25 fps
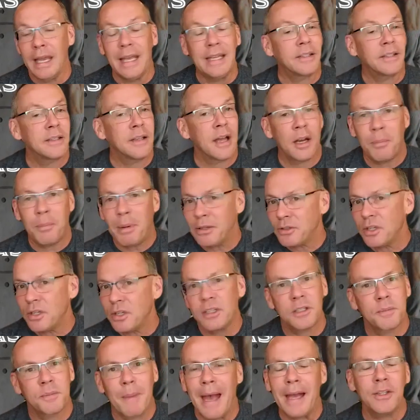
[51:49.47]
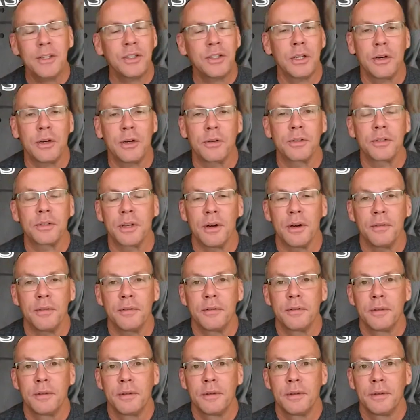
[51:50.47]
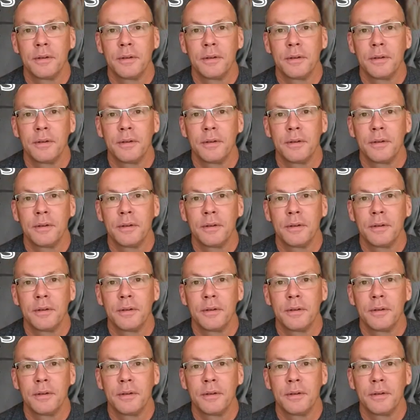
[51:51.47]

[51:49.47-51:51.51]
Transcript: It's not about just smashing yourself.